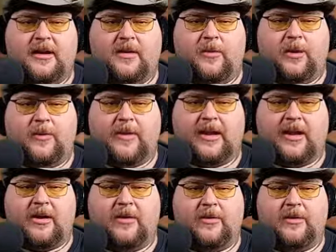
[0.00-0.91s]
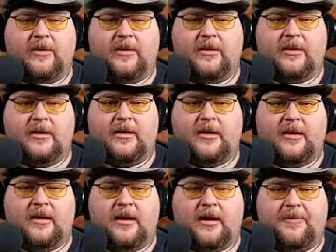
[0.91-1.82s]
Where do I go?
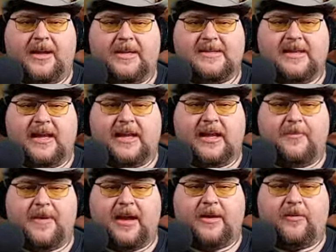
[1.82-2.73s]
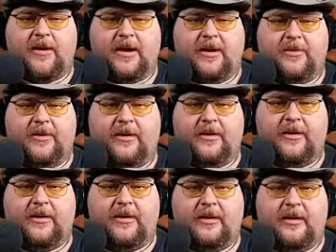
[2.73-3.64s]
I'm guessing I come back around.
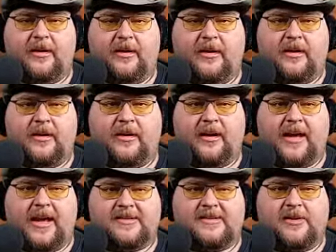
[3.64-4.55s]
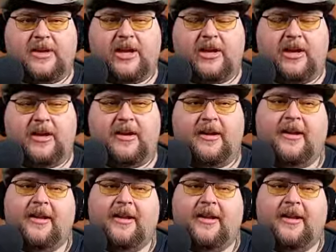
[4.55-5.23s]
Yes. Okay, good.